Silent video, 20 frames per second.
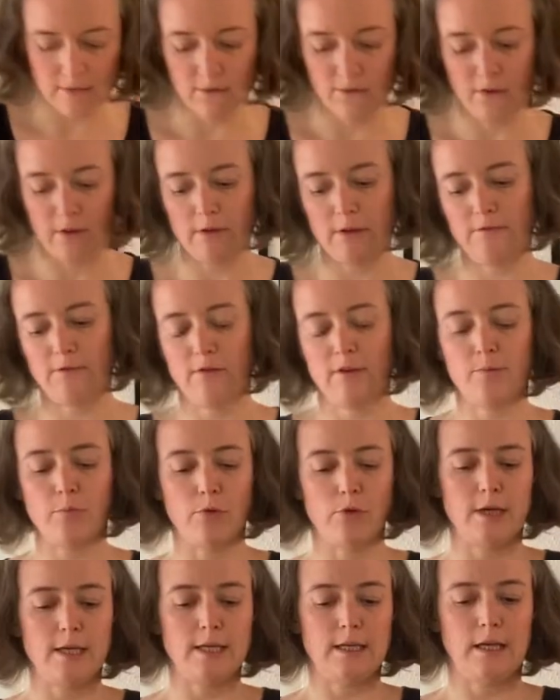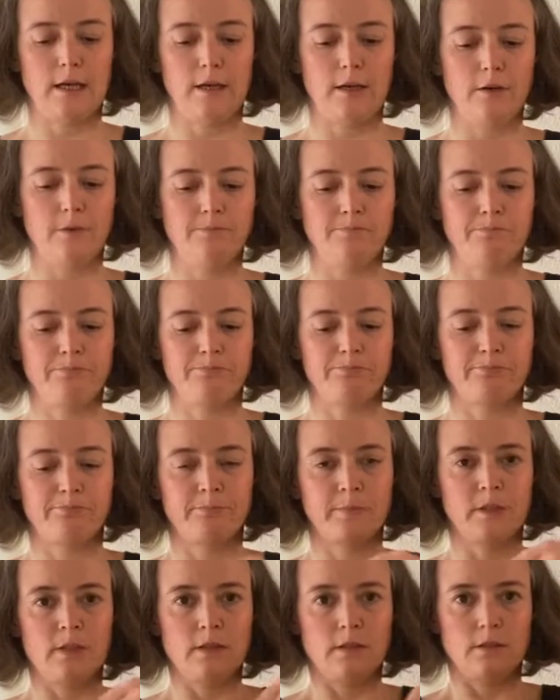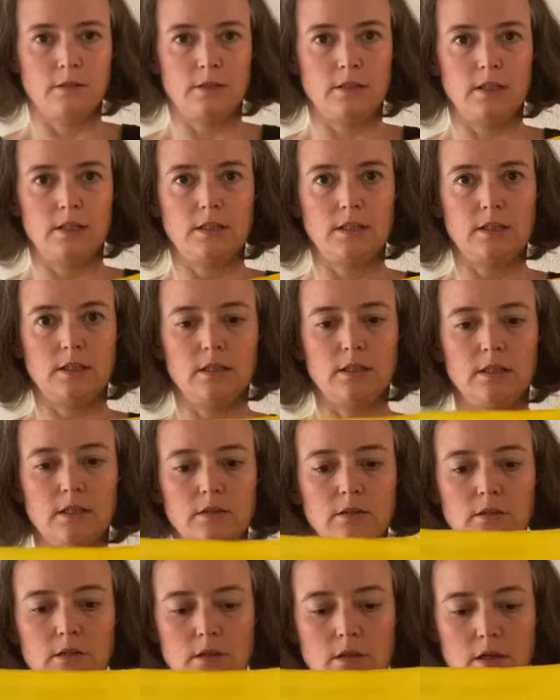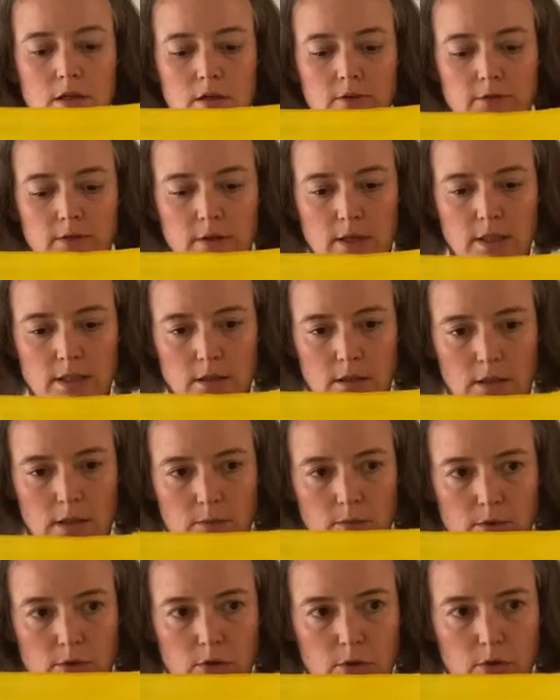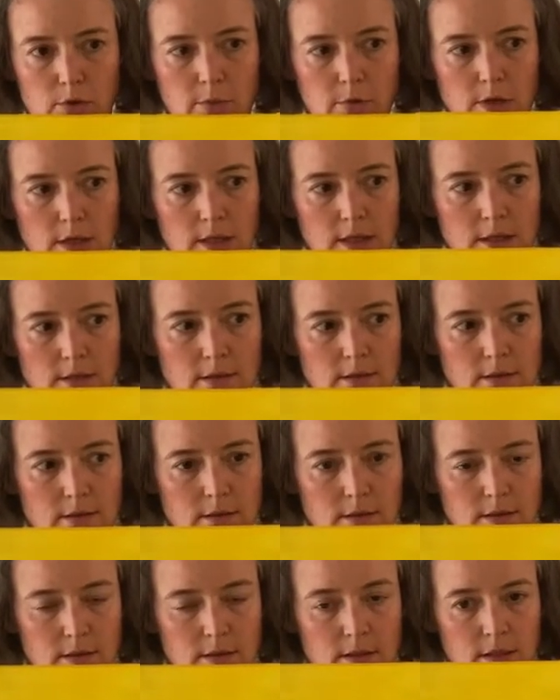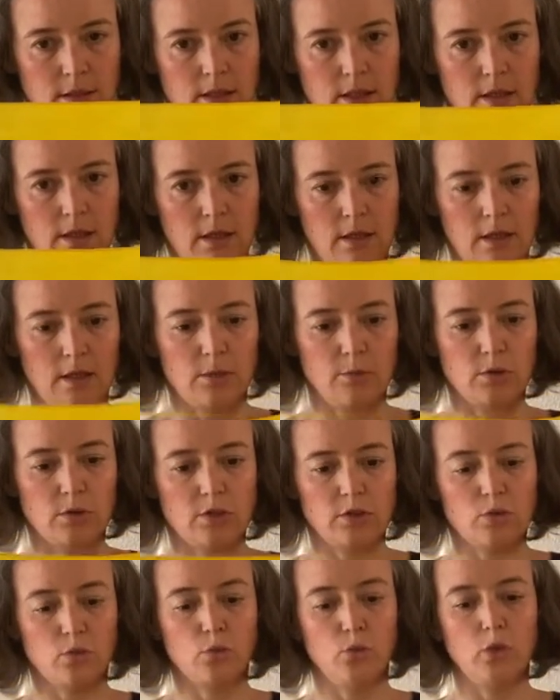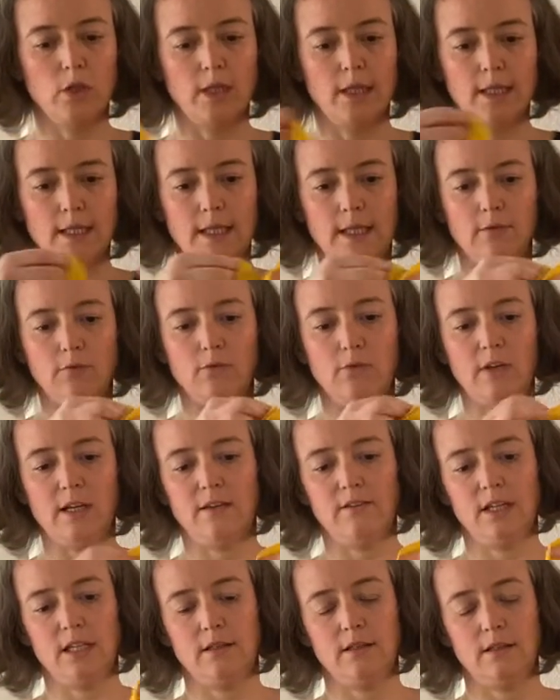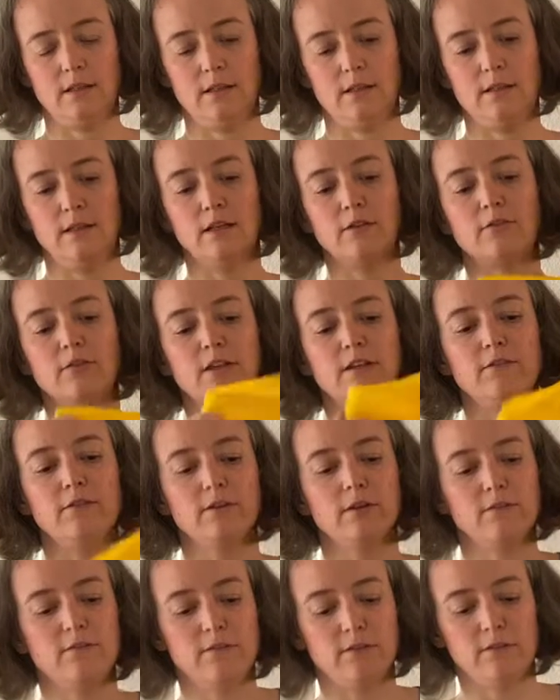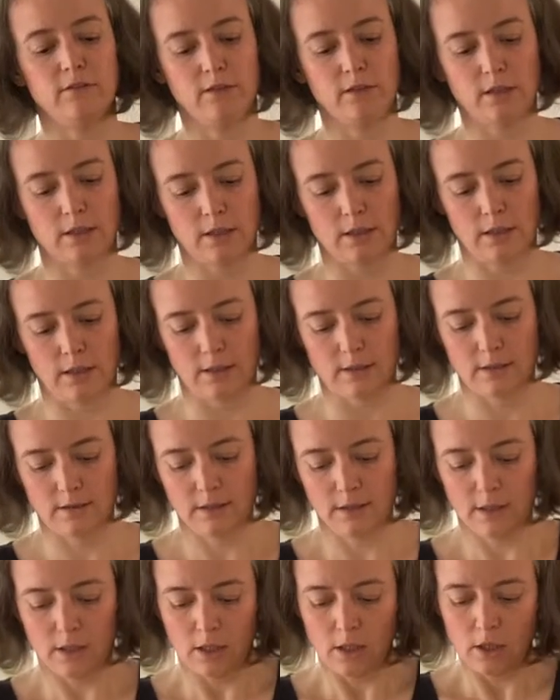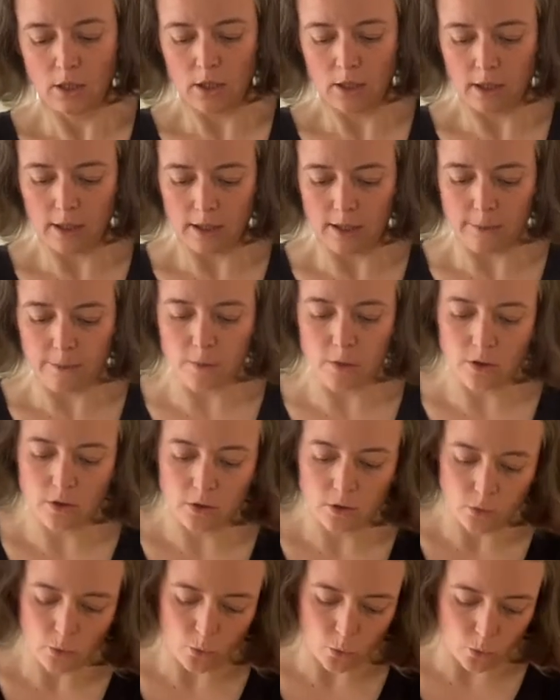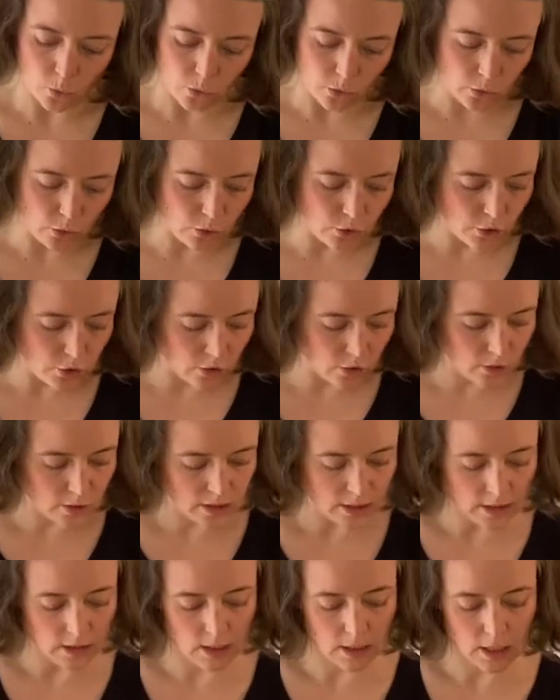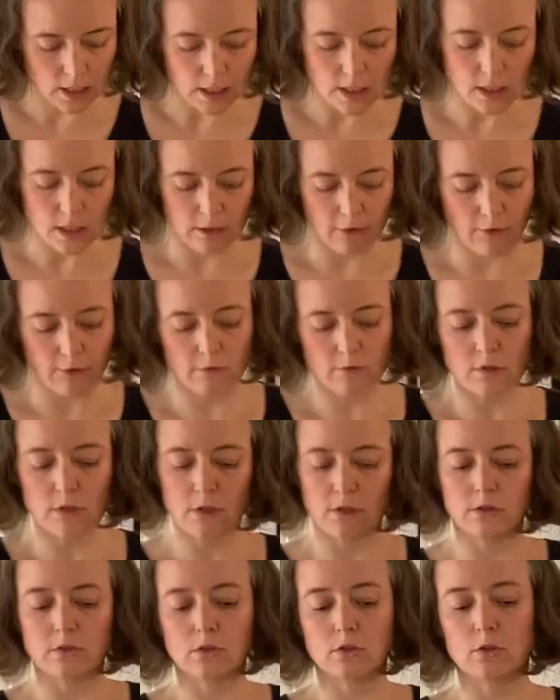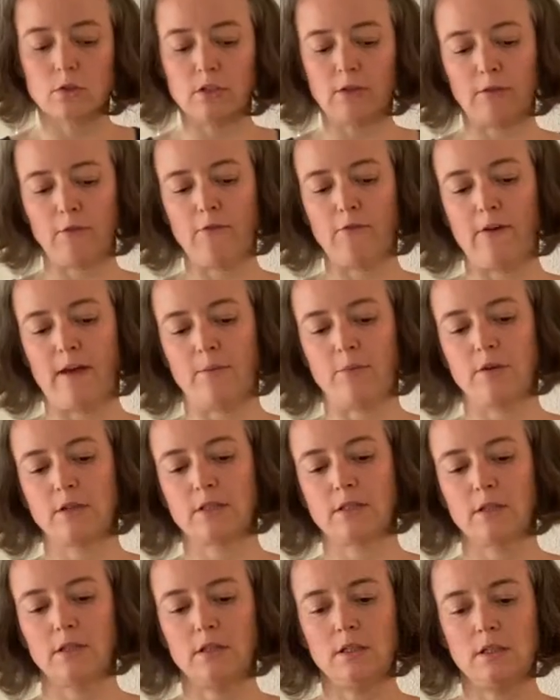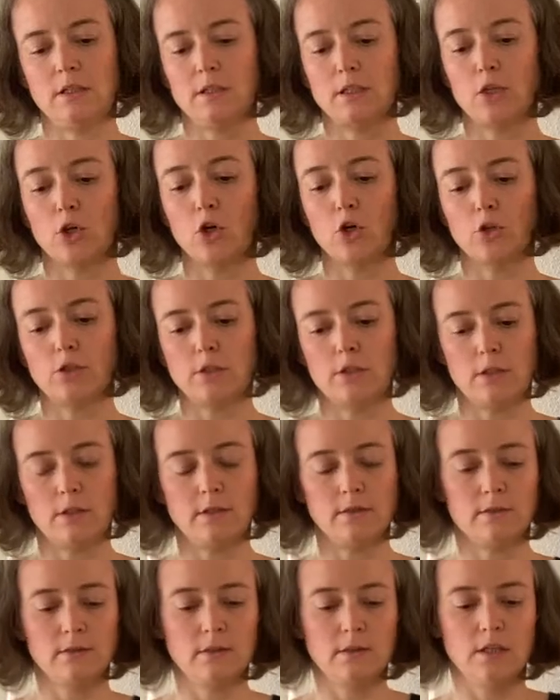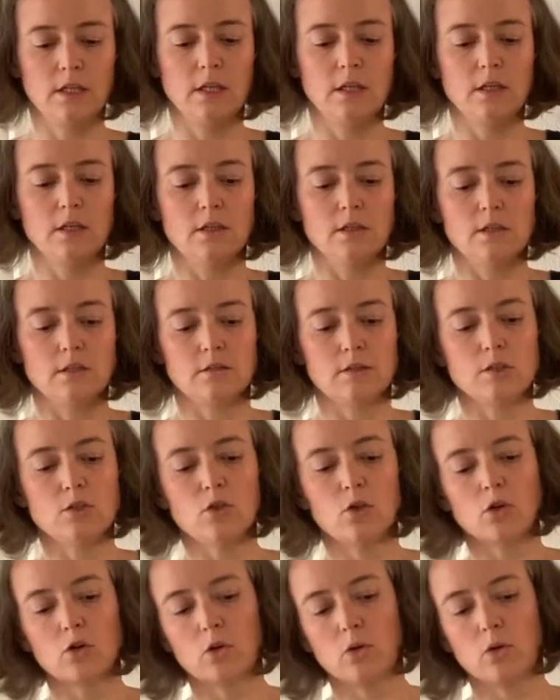a very, very bright yellow. So this is a silk scarf that I dyed with turmeric, which is a really very lovely, very vivid colour. You do tend to get different results on different fabrics. So this is cotton, so it's not